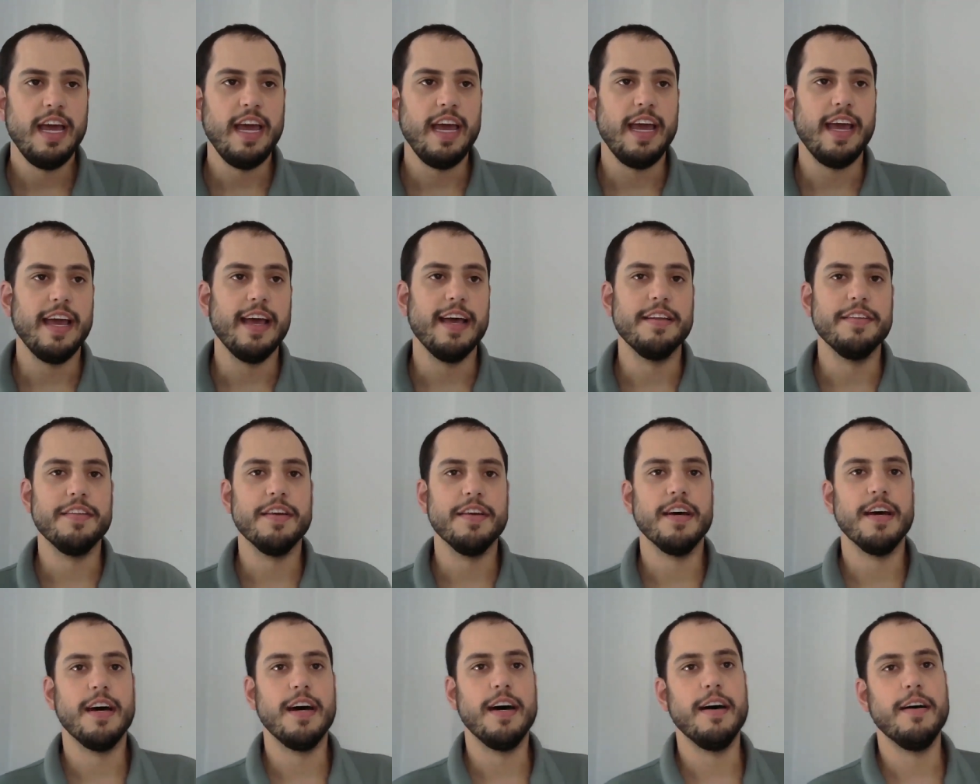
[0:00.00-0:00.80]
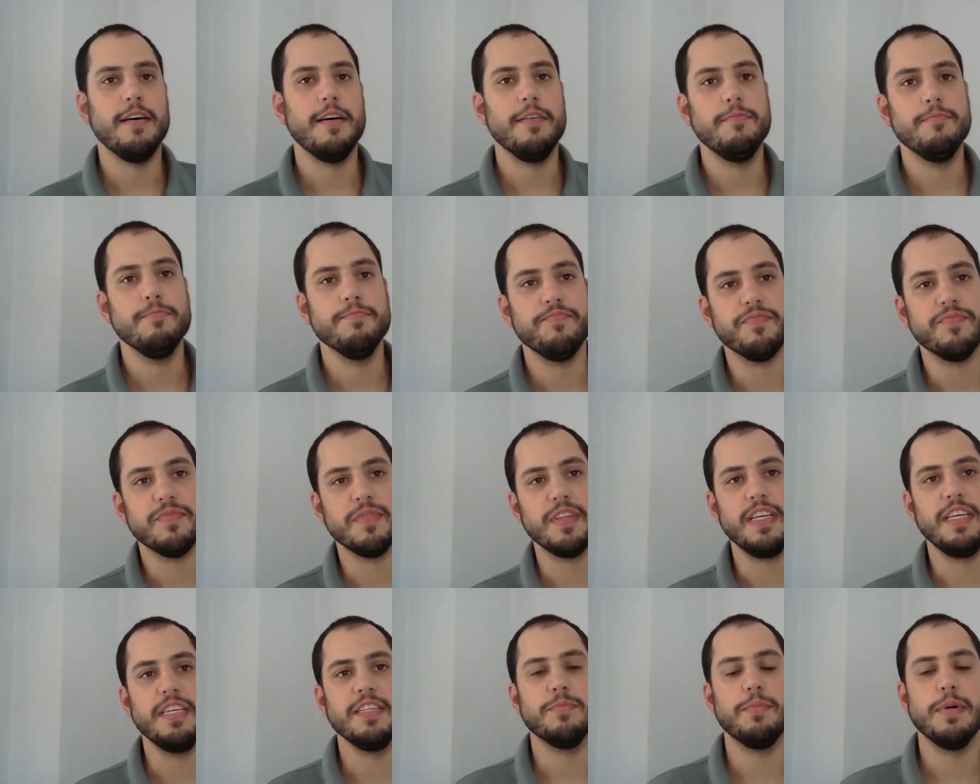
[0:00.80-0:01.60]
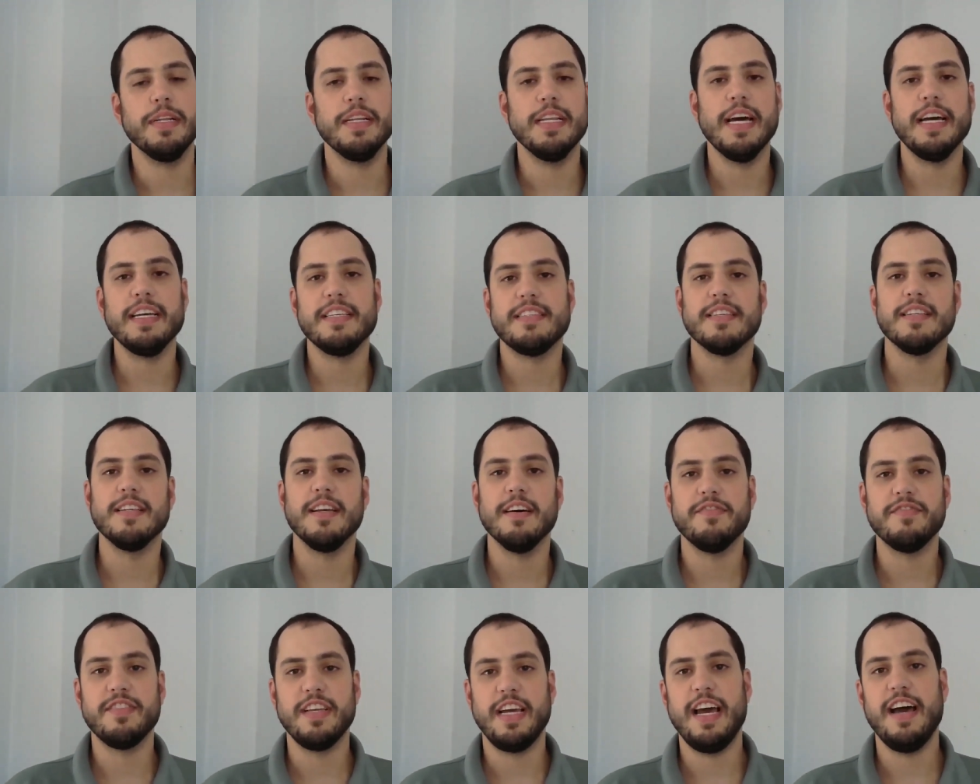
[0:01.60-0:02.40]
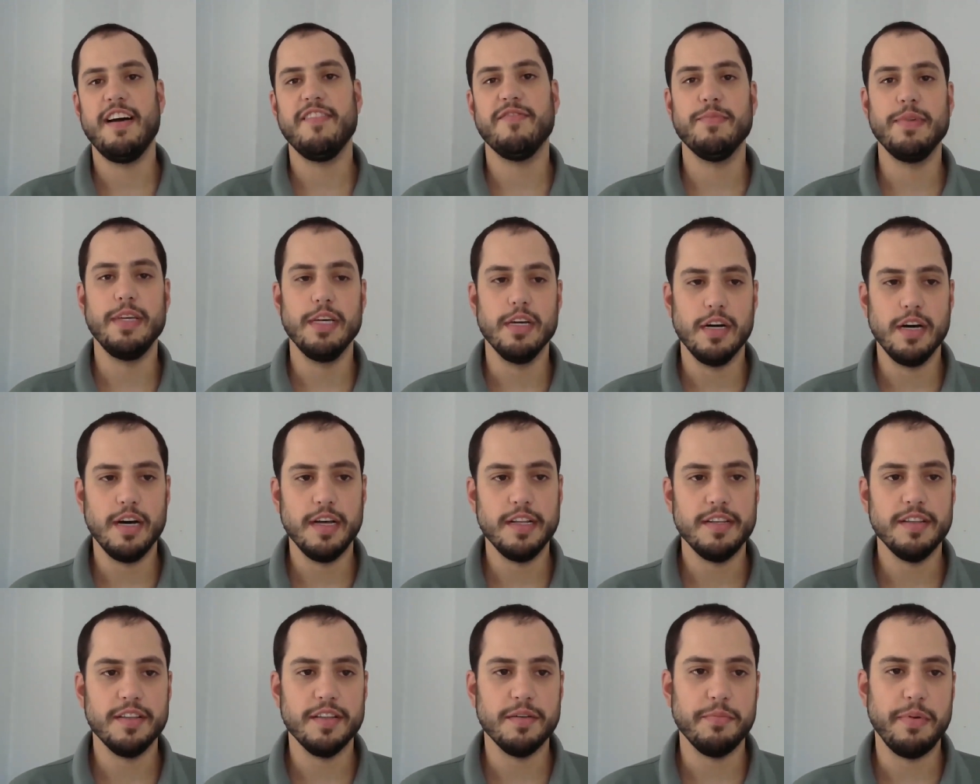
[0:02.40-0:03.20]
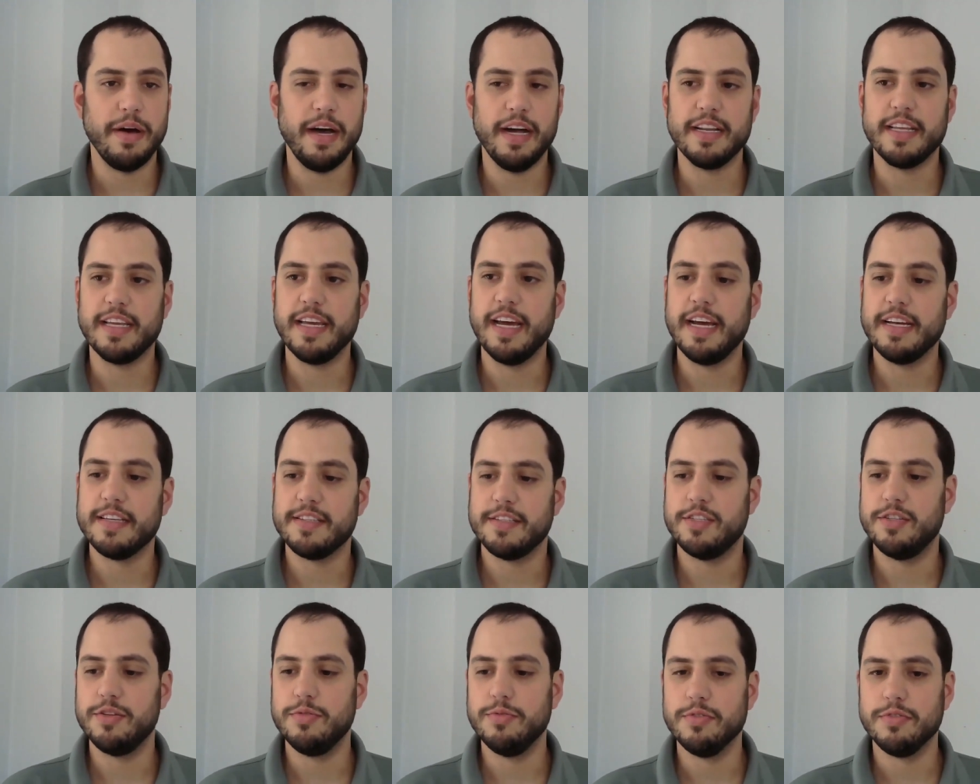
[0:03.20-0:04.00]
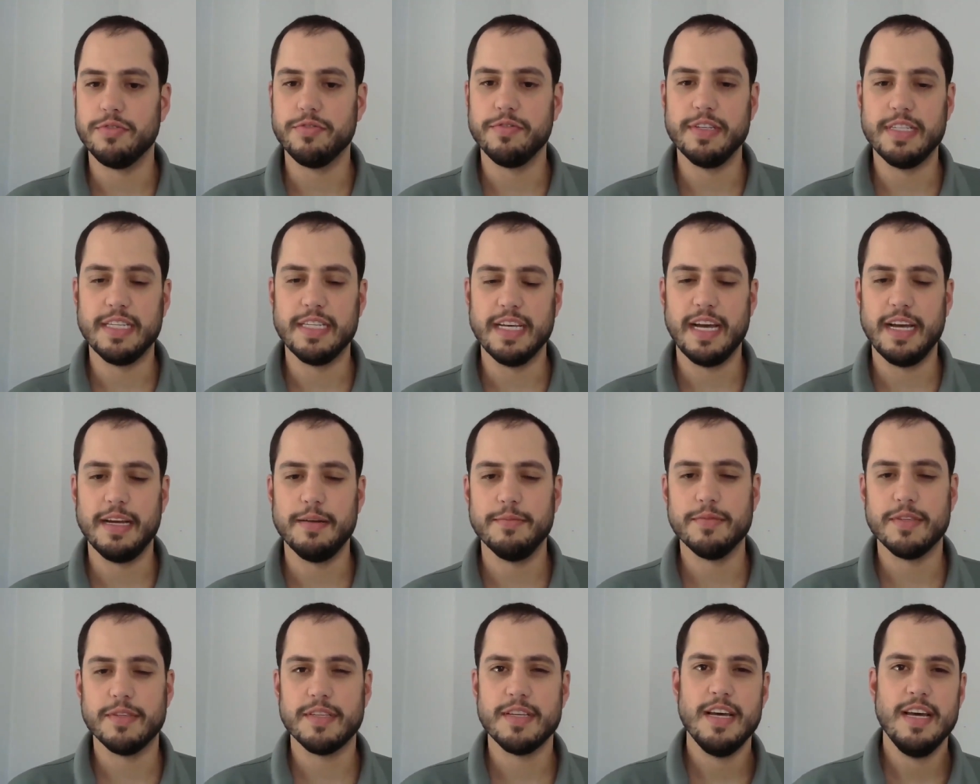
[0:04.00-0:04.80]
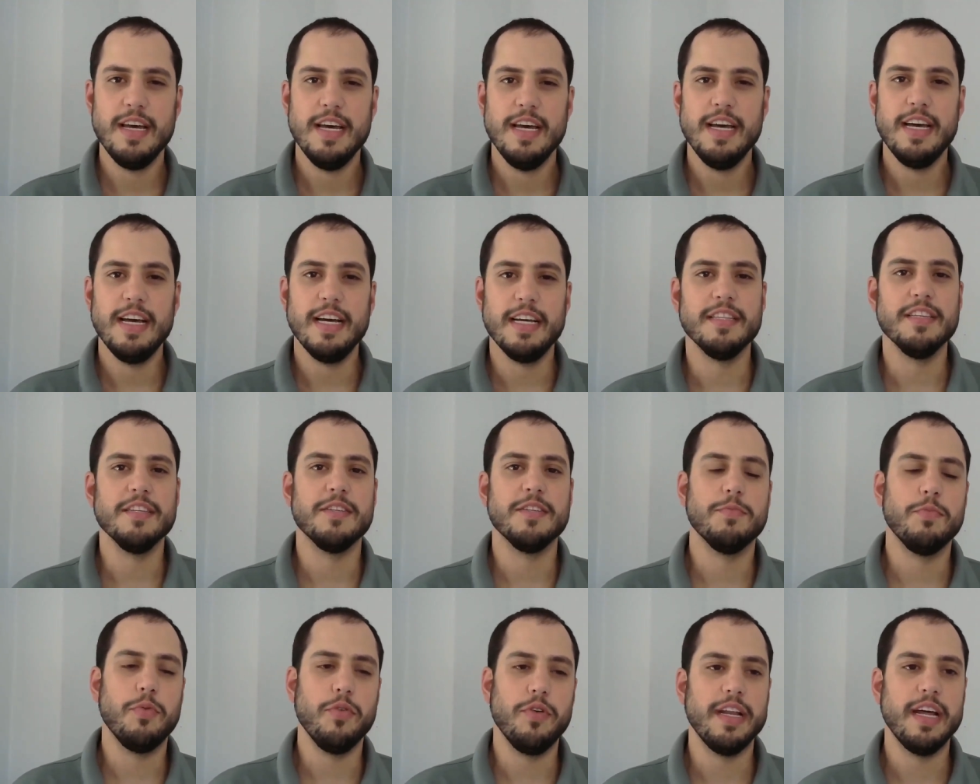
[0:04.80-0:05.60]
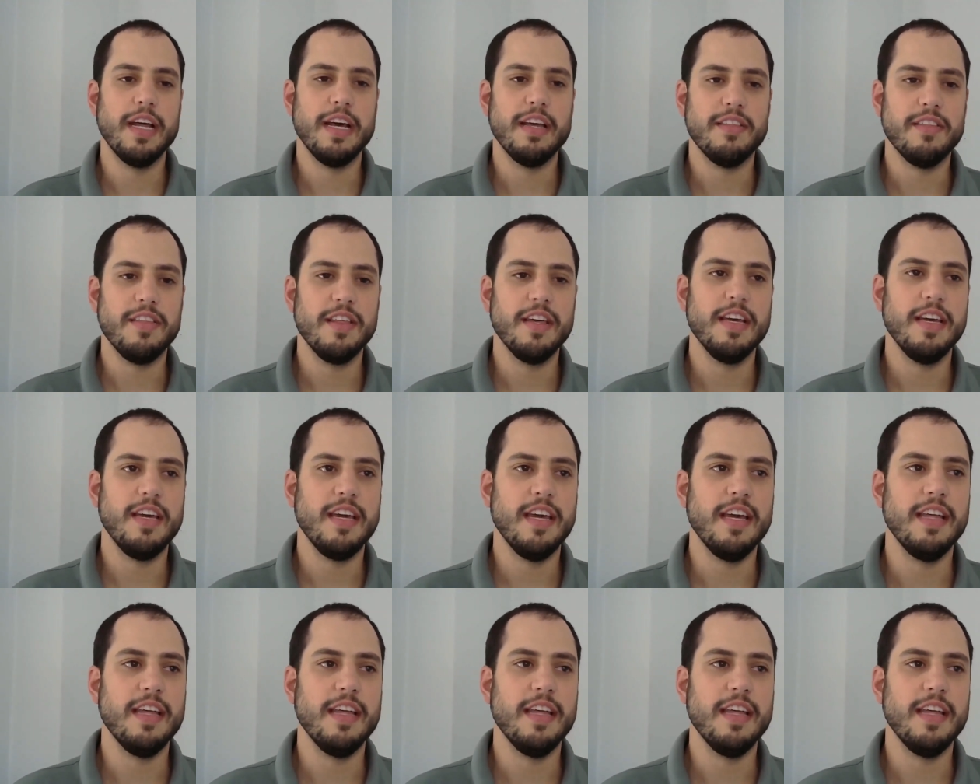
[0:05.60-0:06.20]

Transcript: And um, he's been nice enough to have me on the podcast two or three times at this point, I think.